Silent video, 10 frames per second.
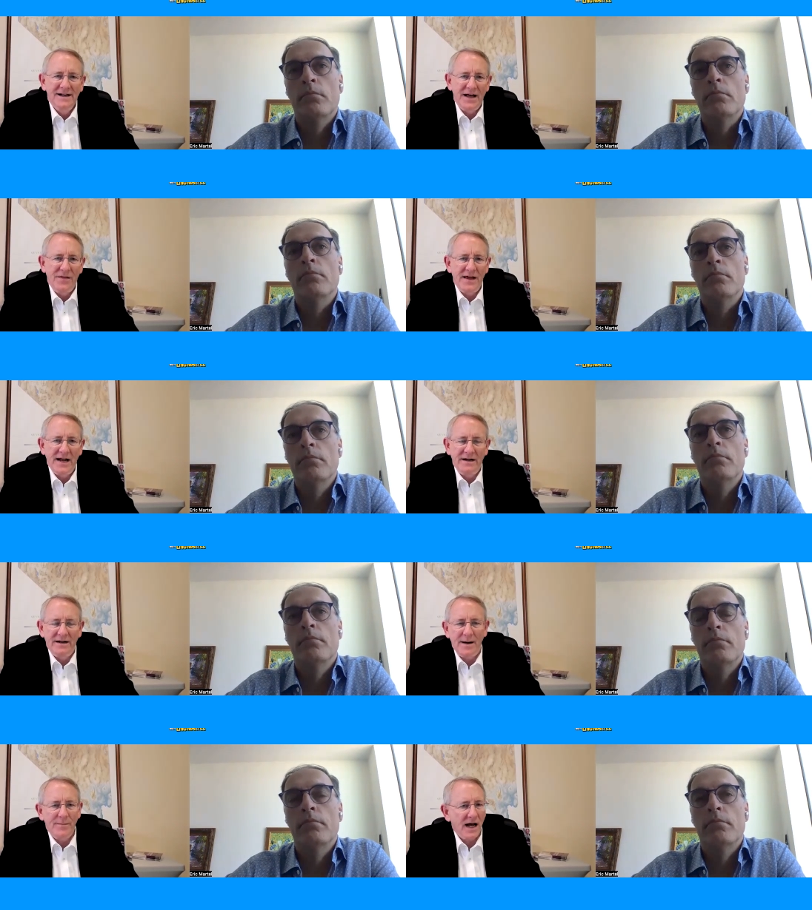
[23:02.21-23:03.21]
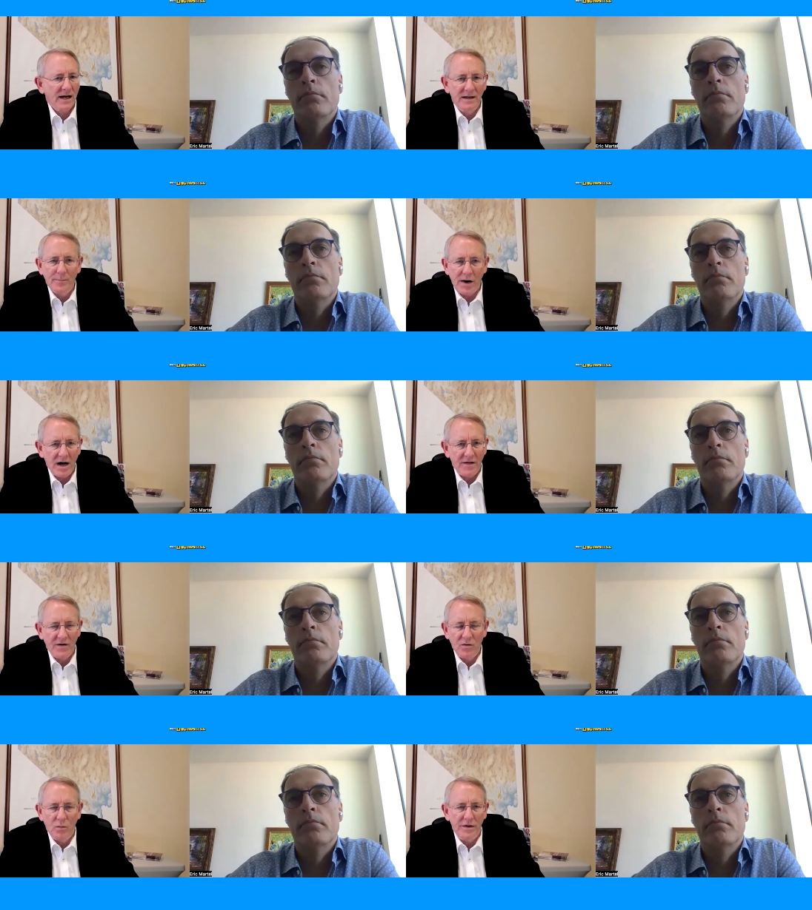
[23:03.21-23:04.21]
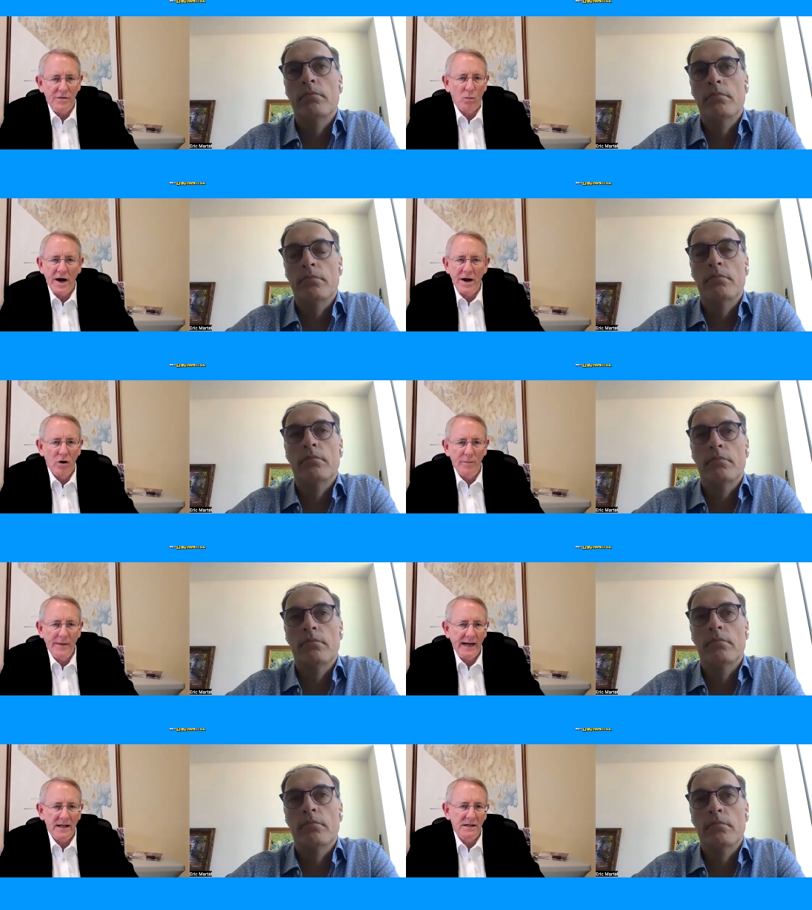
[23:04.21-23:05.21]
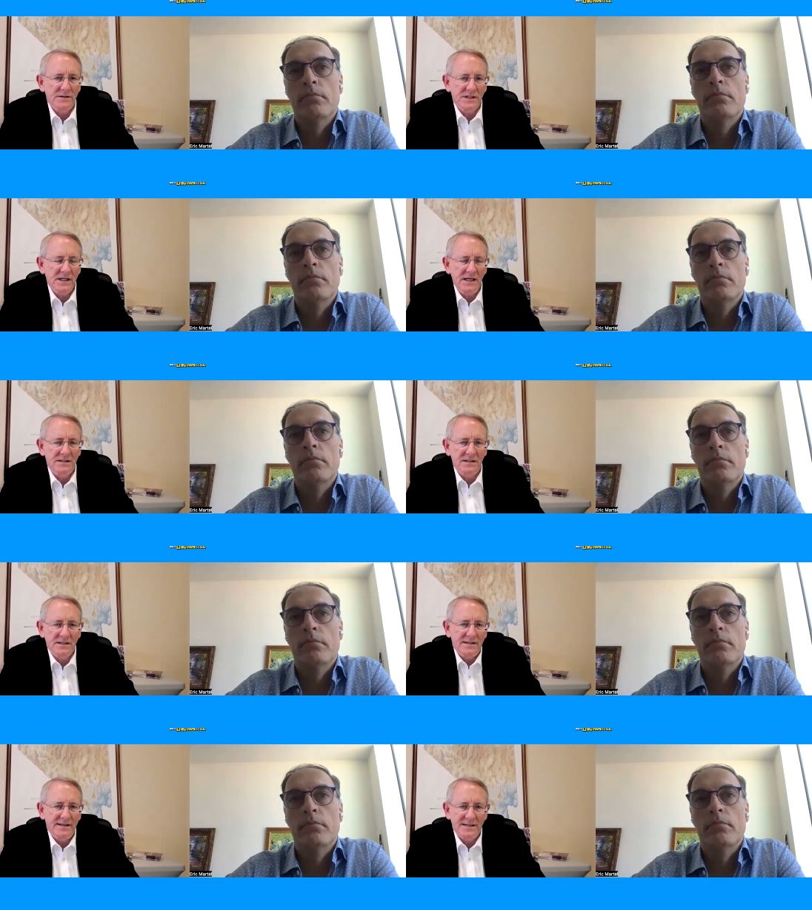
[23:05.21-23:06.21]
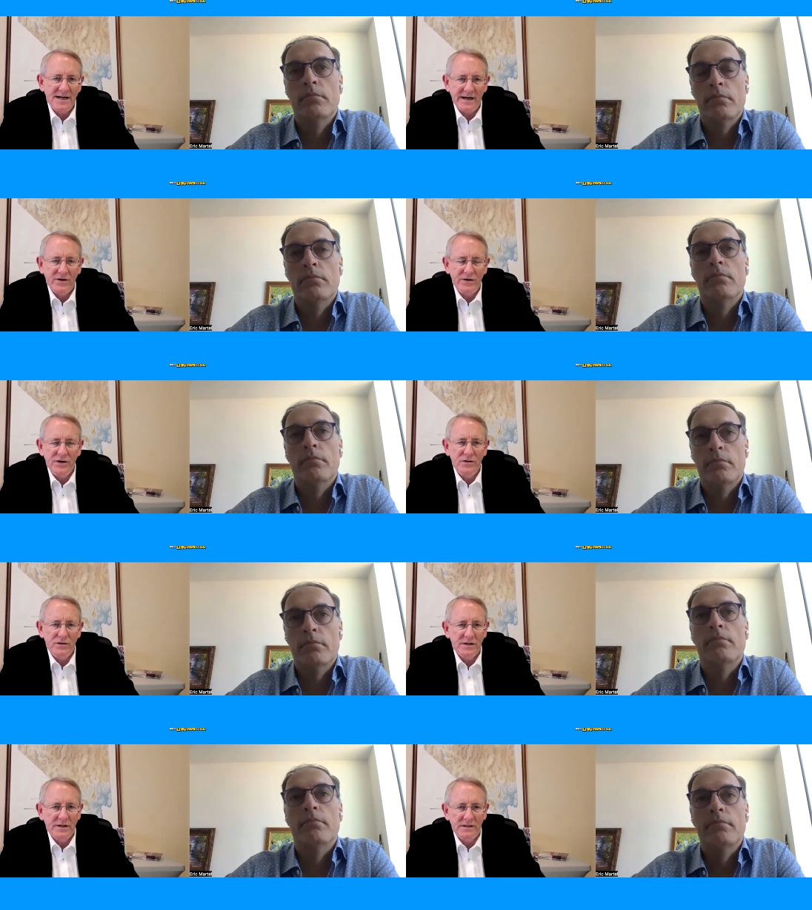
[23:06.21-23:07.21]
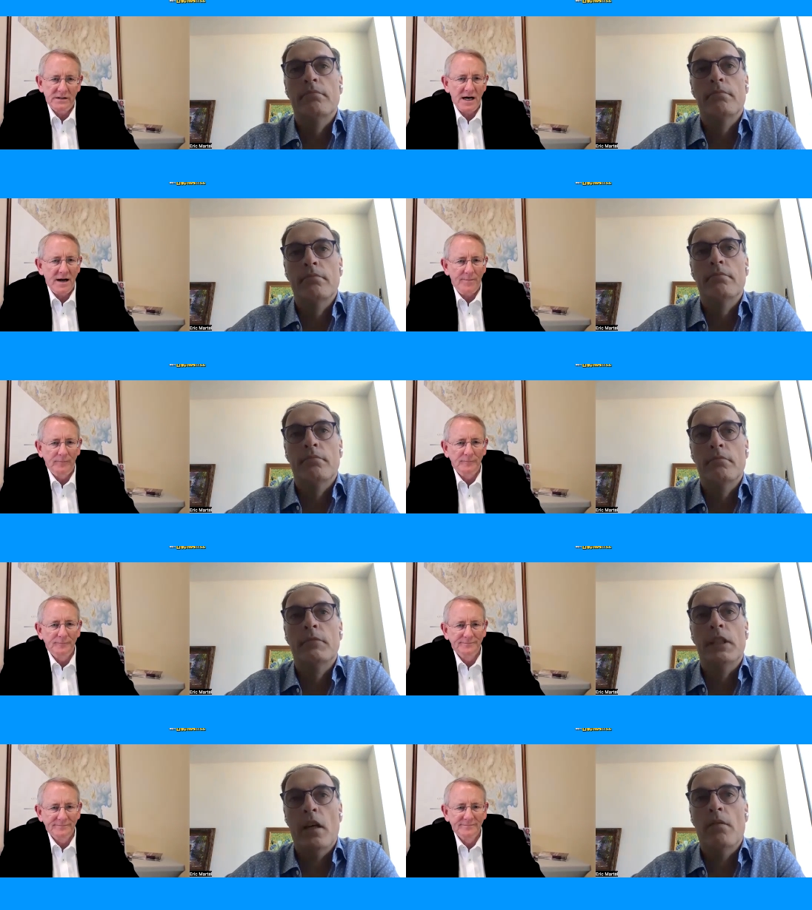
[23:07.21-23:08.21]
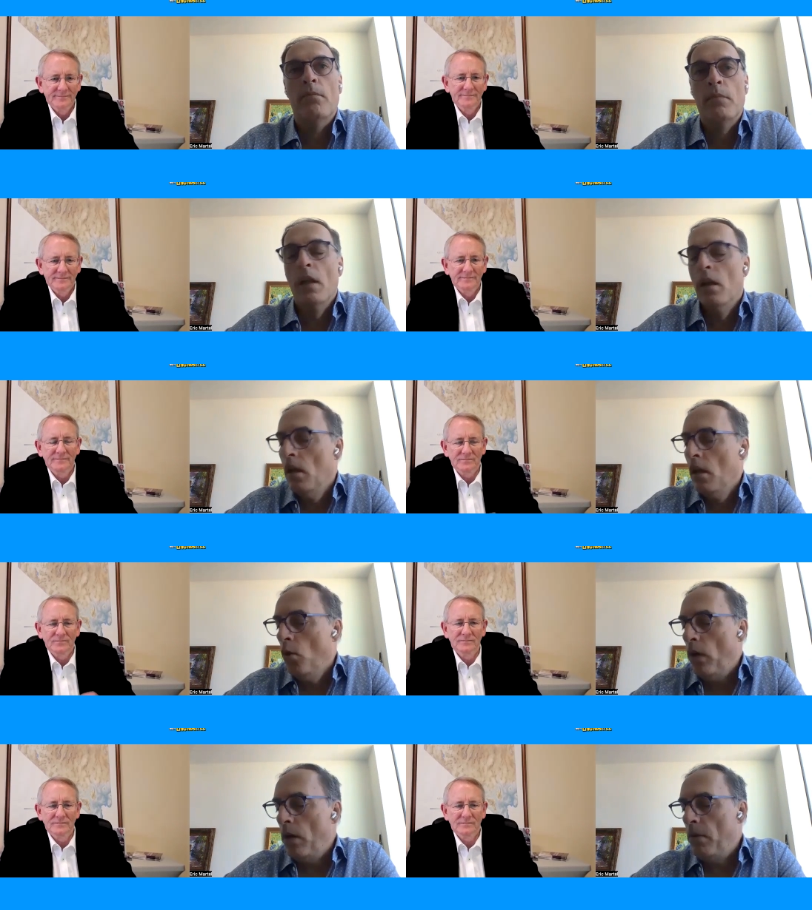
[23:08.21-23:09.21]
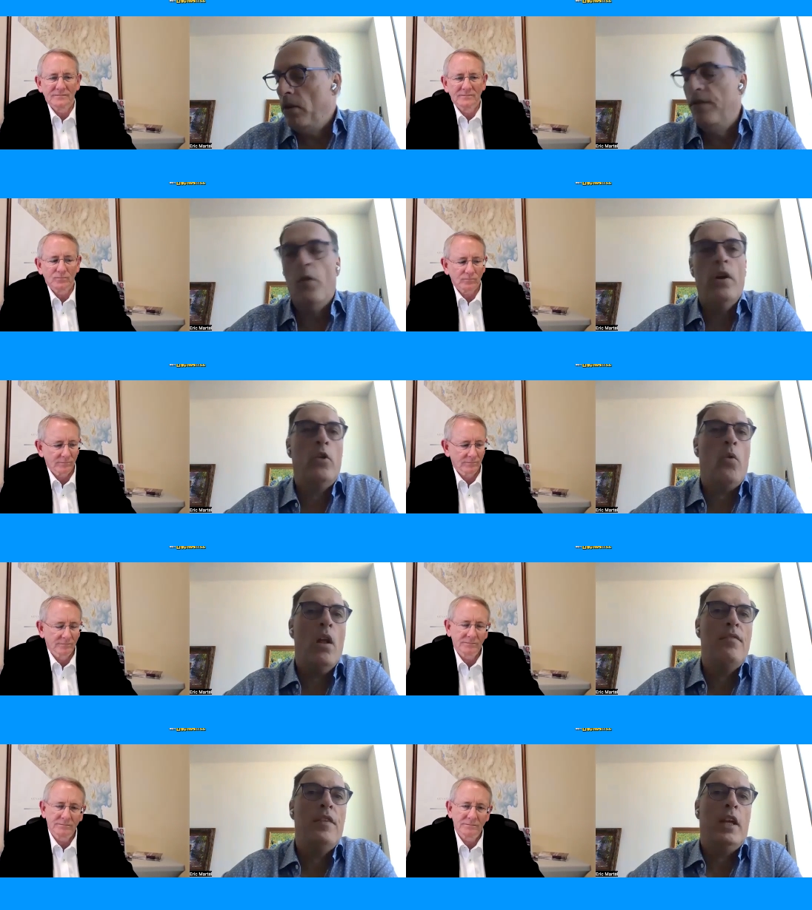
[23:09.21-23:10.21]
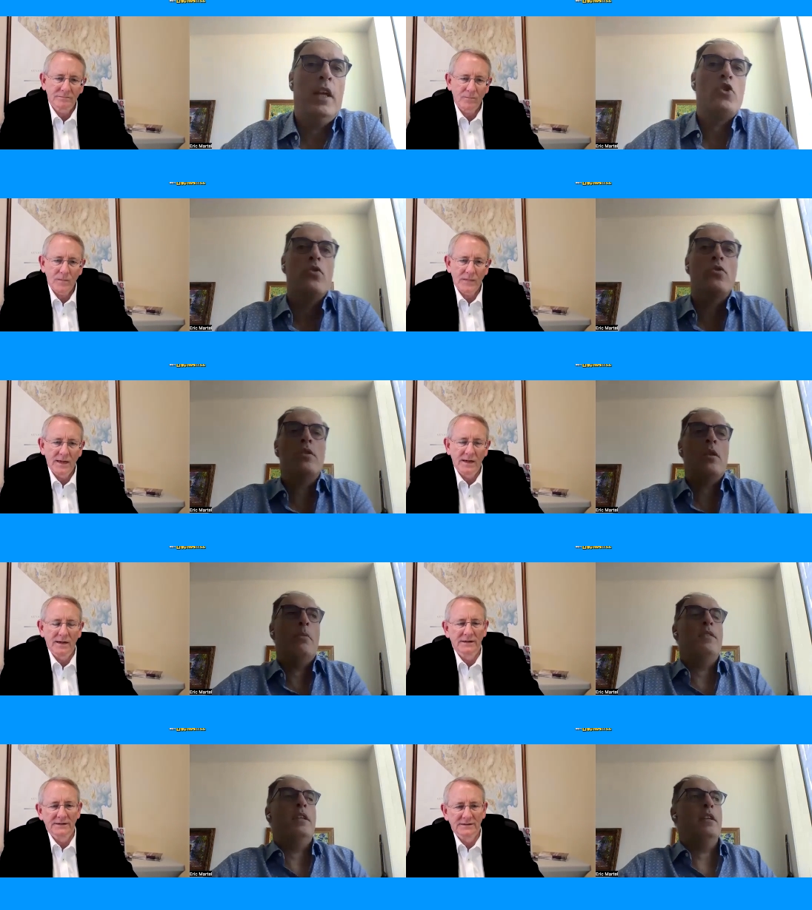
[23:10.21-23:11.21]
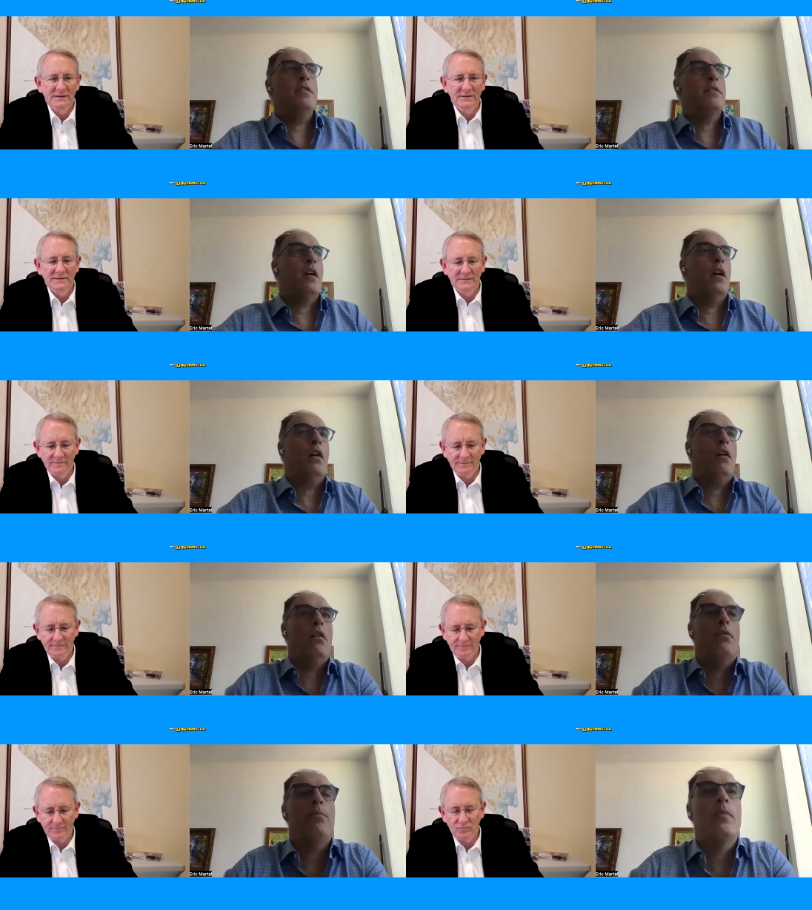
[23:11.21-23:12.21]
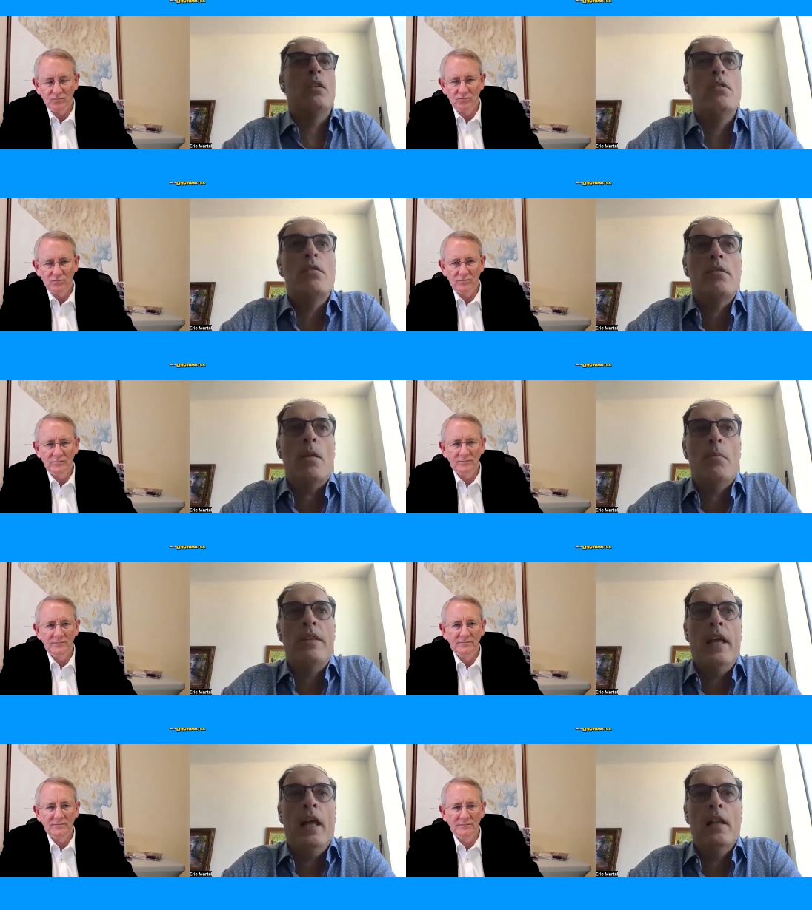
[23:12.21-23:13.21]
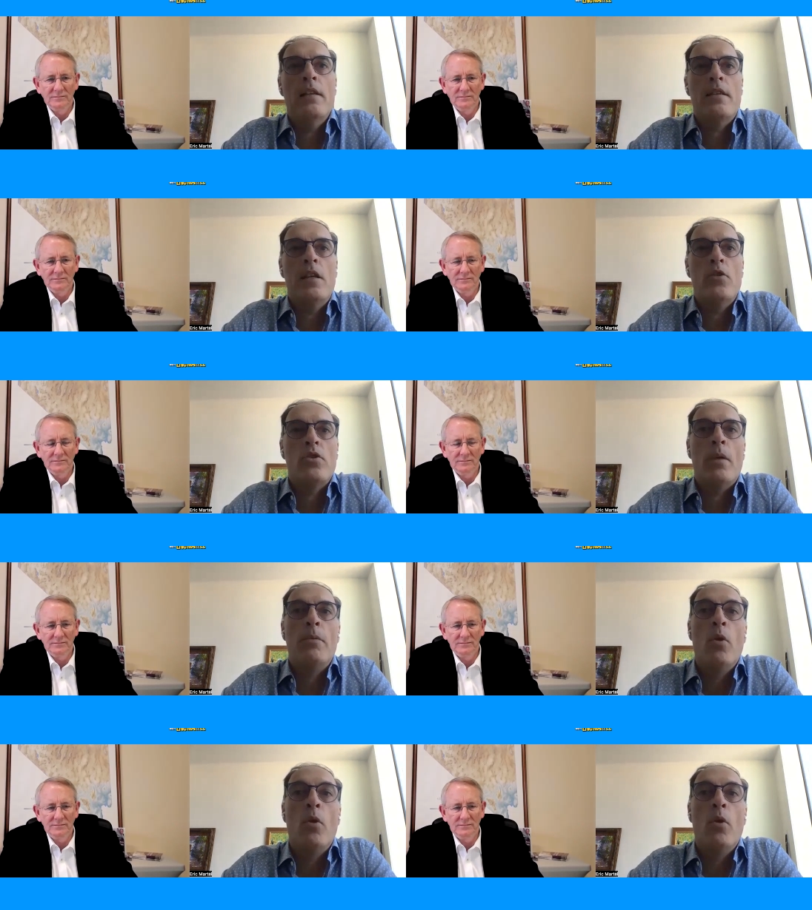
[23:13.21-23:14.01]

Speaker 1: And mm-hmm. then I'm not going to bother with Wyoming LLCs. It's, it's not a good use of their time.
Speaker 2: Yeah. What about foreign qualifications? So some of these uh, some of the LLCs or some of